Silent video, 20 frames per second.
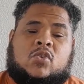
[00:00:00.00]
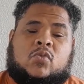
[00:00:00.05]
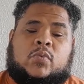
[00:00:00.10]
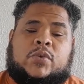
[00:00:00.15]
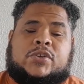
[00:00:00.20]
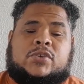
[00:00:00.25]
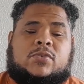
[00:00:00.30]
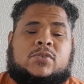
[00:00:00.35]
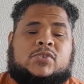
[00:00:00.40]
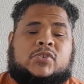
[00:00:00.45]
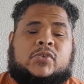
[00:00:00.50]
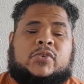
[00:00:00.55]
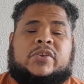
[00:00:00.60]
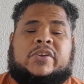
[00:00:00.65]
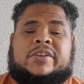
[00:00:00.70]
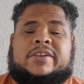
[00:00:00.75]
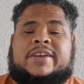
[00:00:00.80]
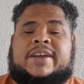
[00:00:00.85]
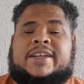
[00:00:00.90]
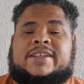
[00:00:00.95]
which also
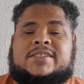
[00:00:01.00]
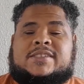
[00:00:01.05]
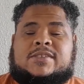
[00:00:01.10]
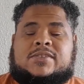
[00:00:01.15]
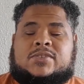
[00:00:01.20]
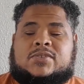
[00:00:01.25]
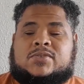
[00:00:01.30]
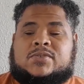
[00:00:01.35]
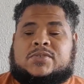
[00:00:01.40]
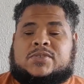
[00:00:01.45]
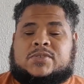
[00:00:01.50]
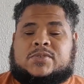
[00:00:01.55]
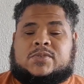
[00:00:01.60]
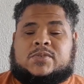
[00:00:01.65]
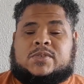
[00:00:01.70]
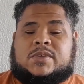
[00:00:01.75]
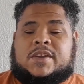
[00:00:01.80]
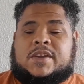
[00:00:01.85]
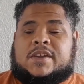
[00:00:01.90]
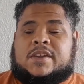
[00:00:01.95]
got cancelled too
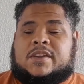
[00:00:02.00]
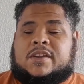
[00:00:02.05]
soon.